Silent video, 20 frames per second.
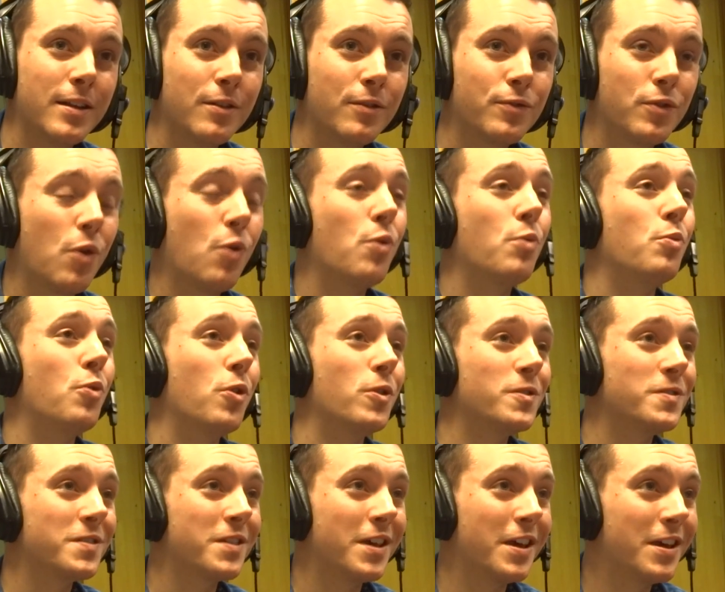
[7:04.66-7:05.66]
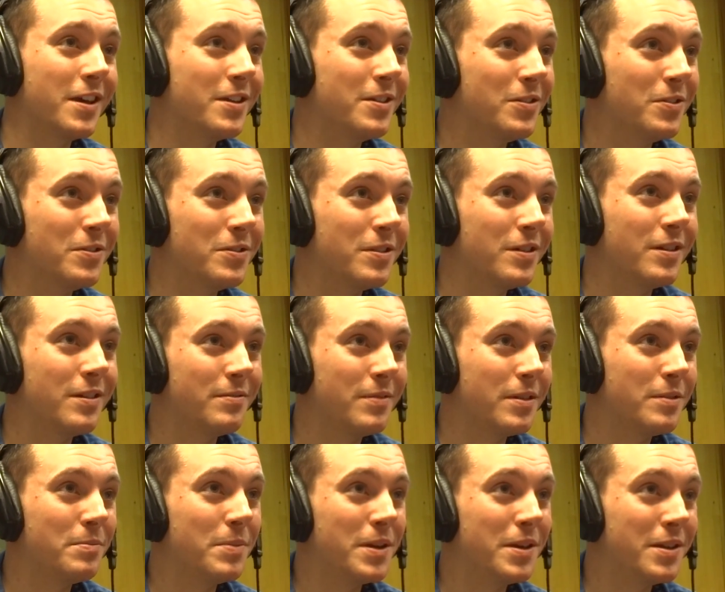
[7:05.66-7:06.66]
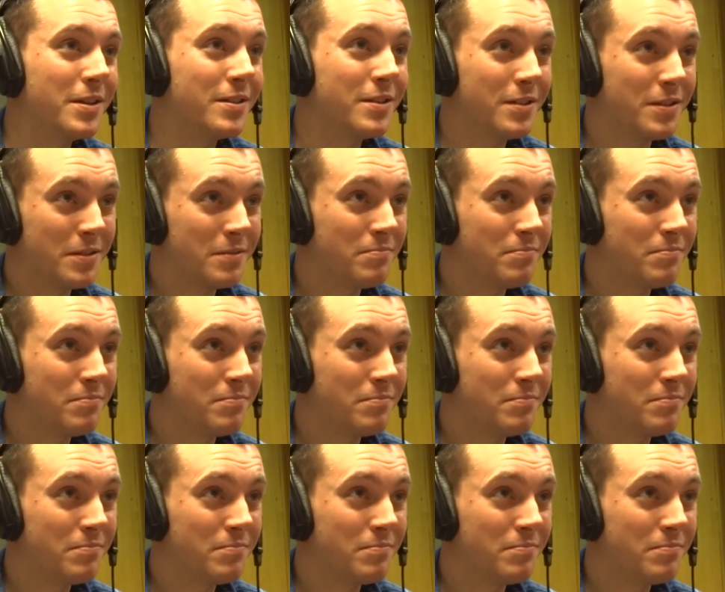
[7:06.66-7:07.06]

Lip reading: love going water skiing, or I'd be into